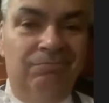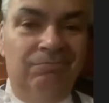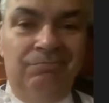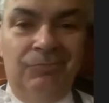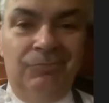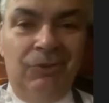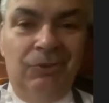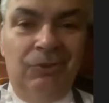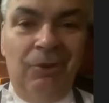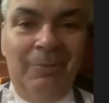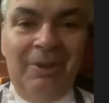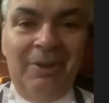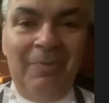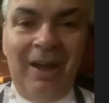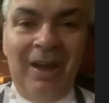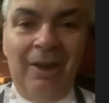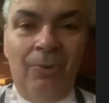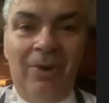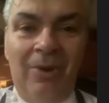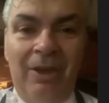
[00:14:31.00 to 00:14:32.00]
coming
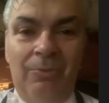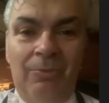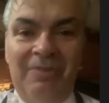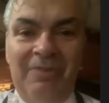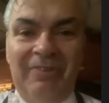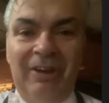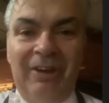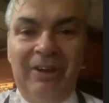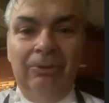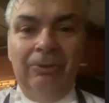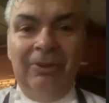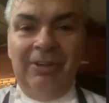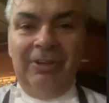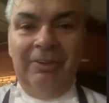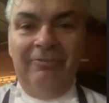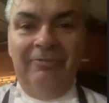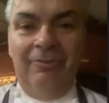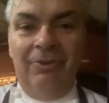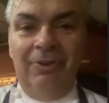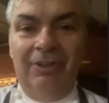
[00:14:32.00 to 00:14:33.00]
my way without looking
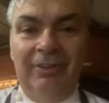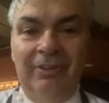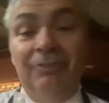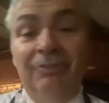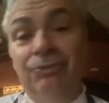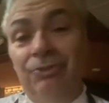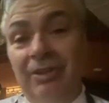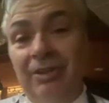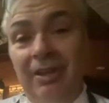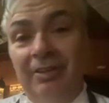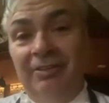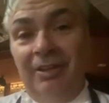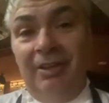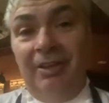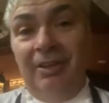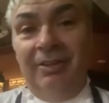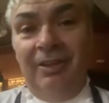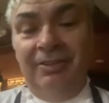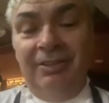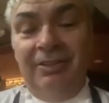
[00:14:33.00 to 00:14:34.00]
for it. Actually, I
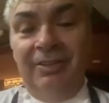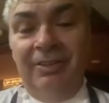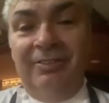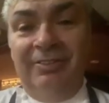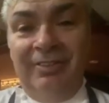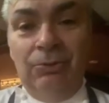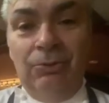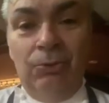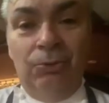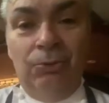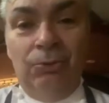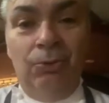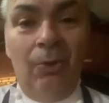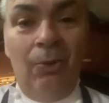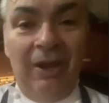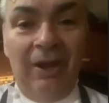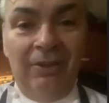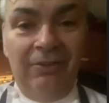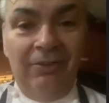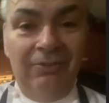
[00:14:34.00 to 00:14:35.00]
did say no
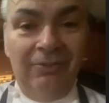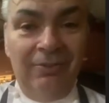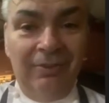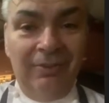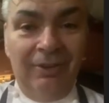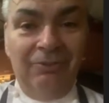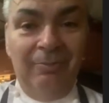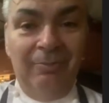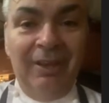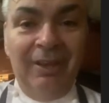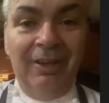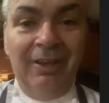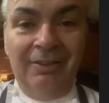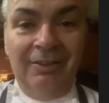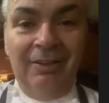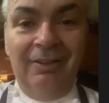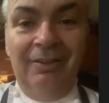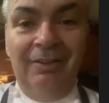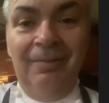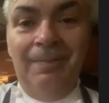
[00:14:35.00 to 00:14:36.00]
twice at the
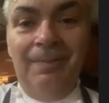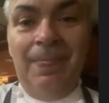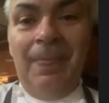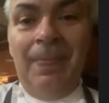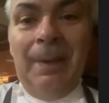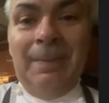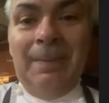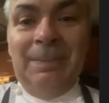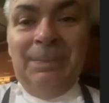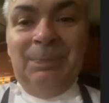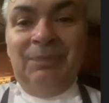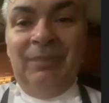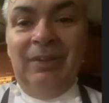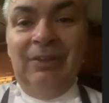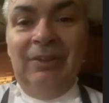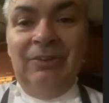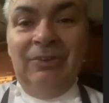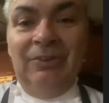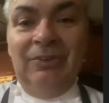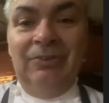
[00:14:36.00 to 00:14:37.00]
beginning,
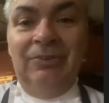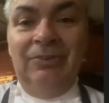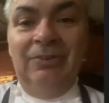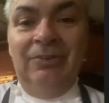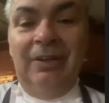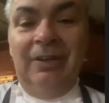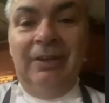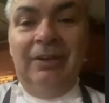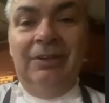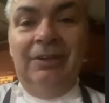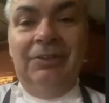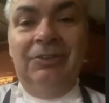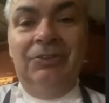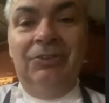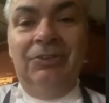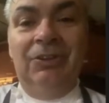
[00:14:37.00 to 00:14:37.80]
and